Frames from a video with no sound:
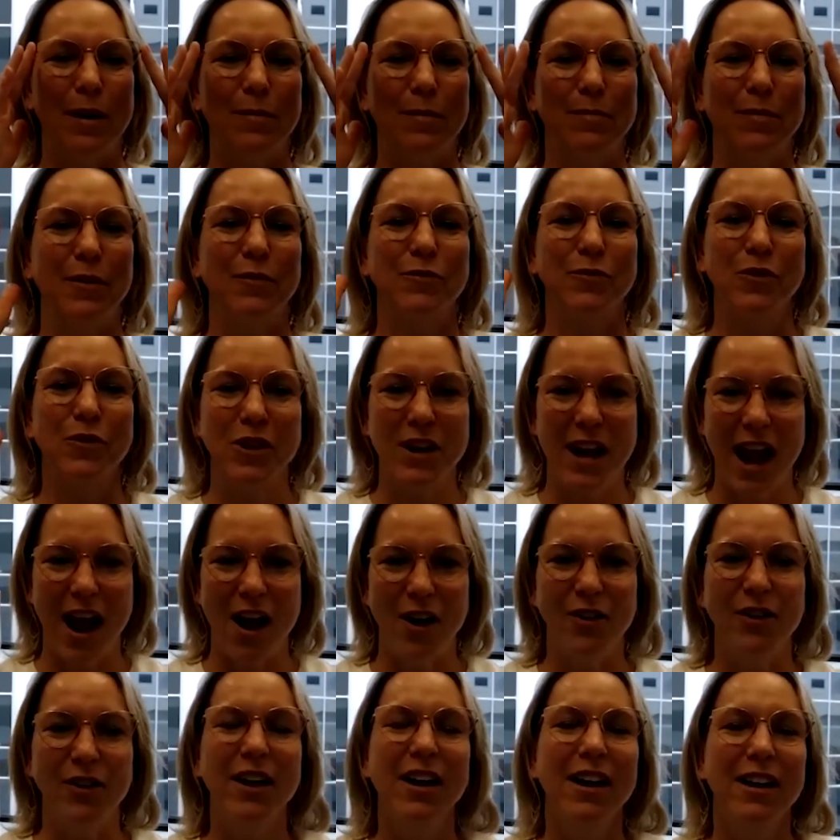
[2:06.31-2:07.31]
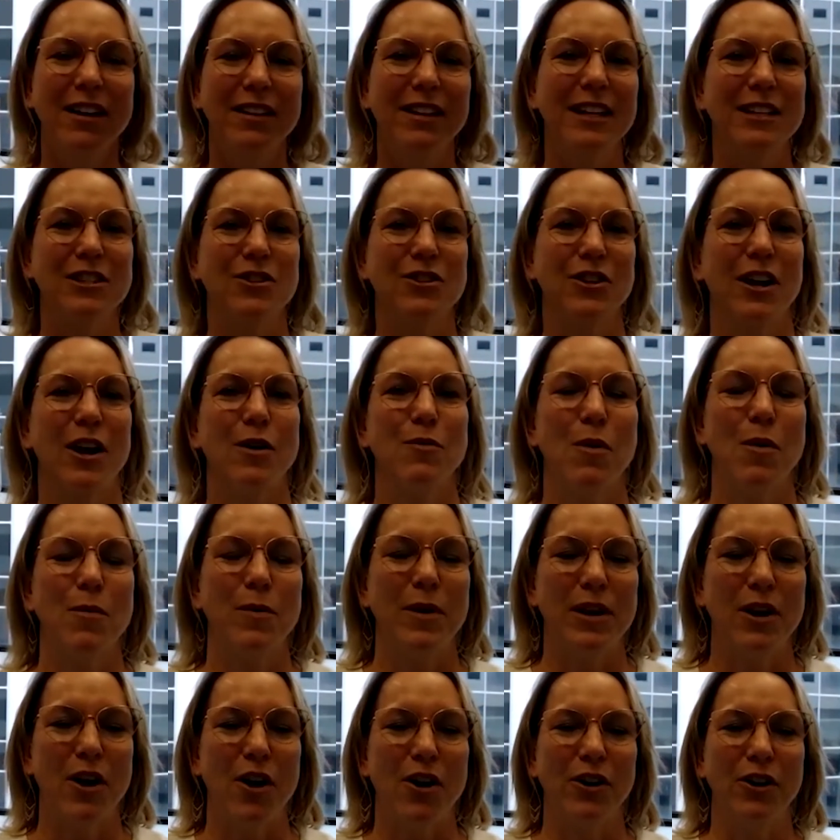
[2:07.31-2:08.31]
But for now, let's look at what we
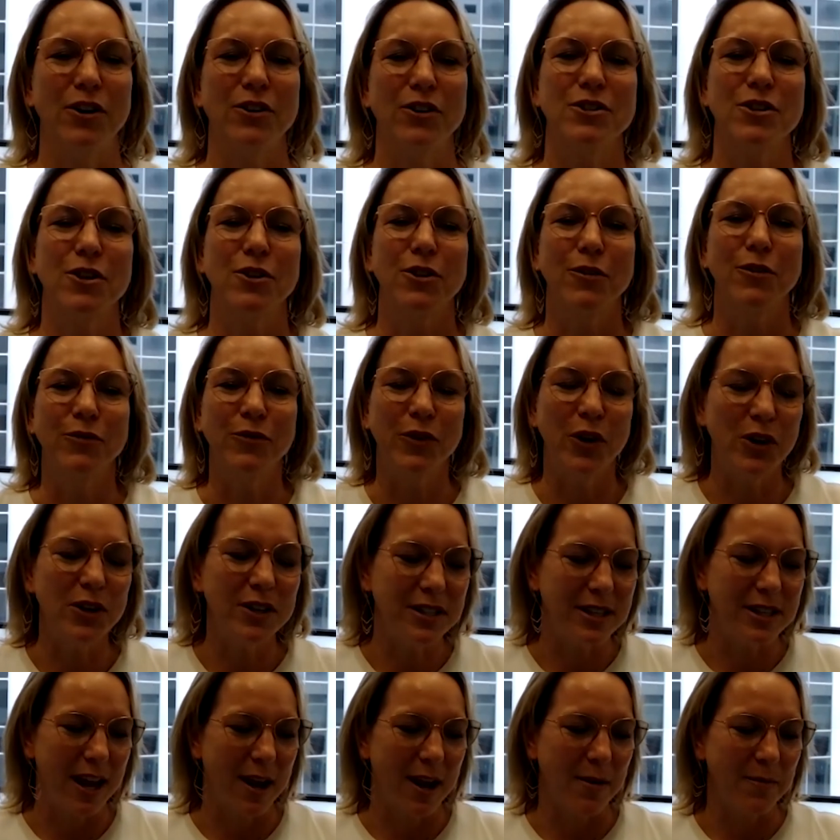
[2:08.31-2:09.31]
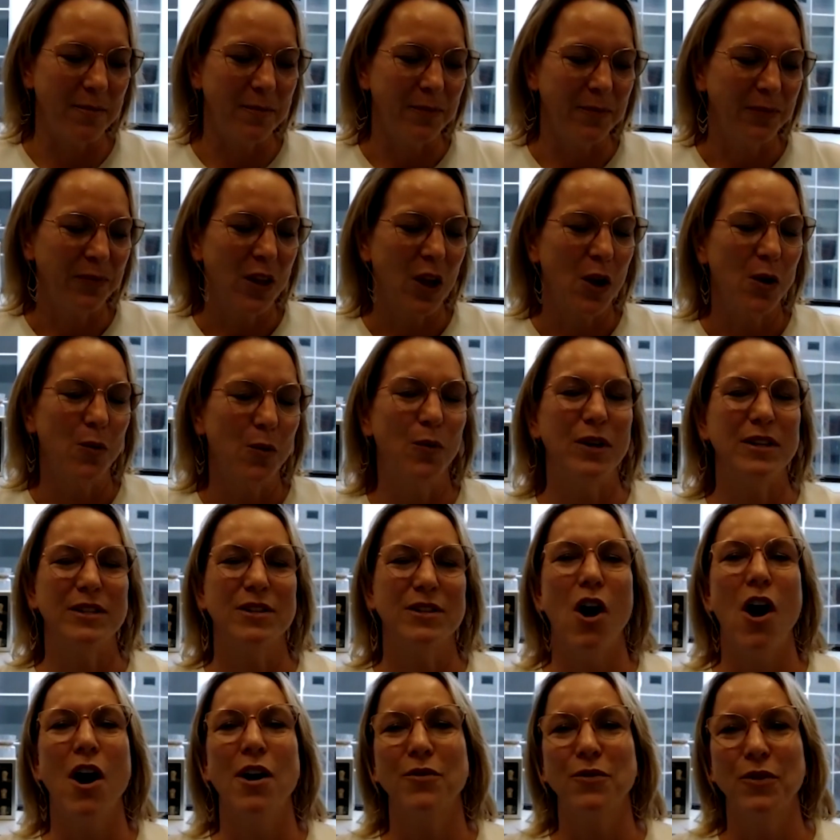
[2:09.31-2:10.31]
garnered. So the first thing was
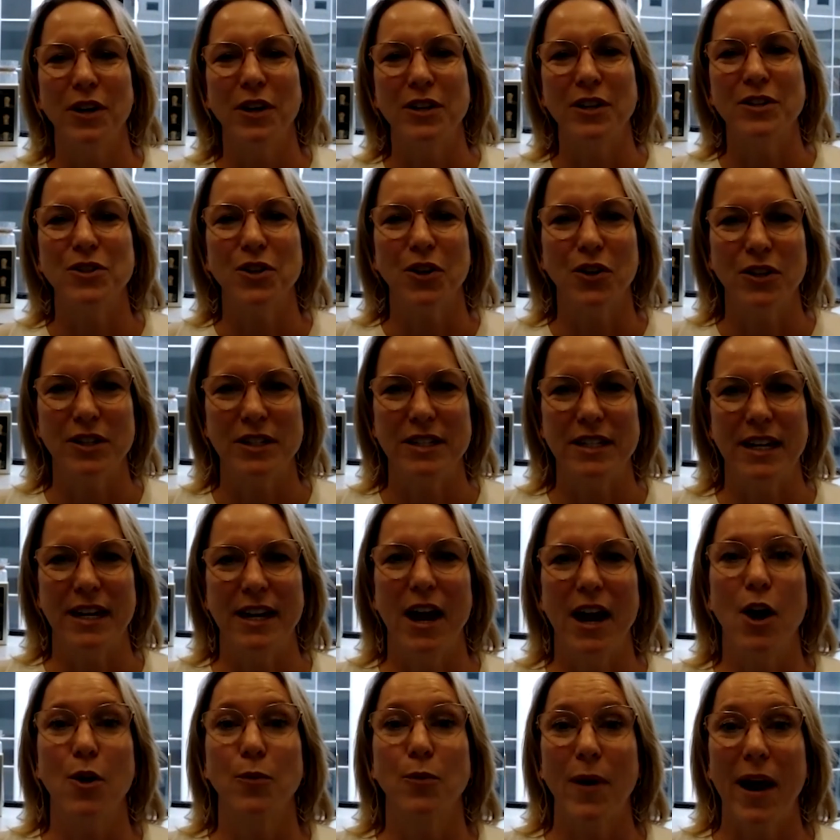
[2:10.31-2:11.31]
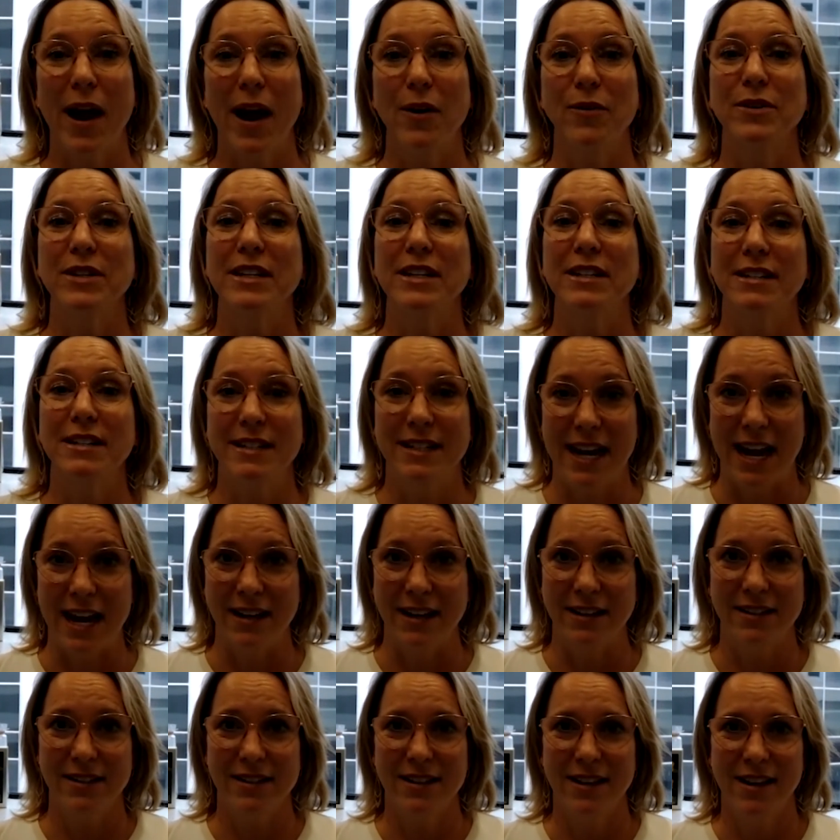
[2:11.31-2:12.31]
offering certainty around
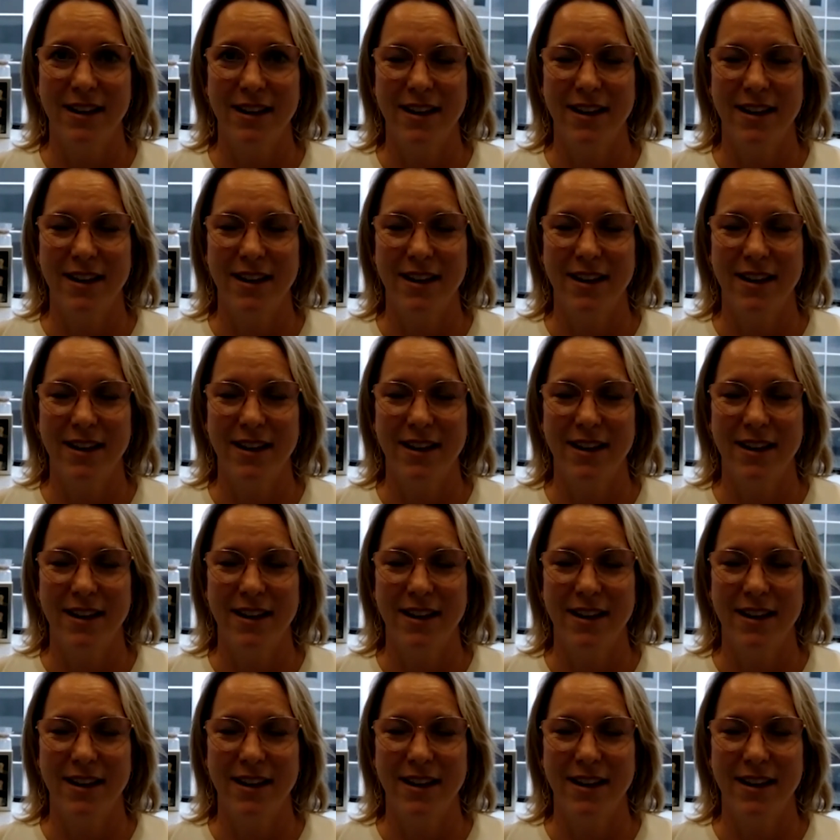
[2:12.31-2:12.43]
dates.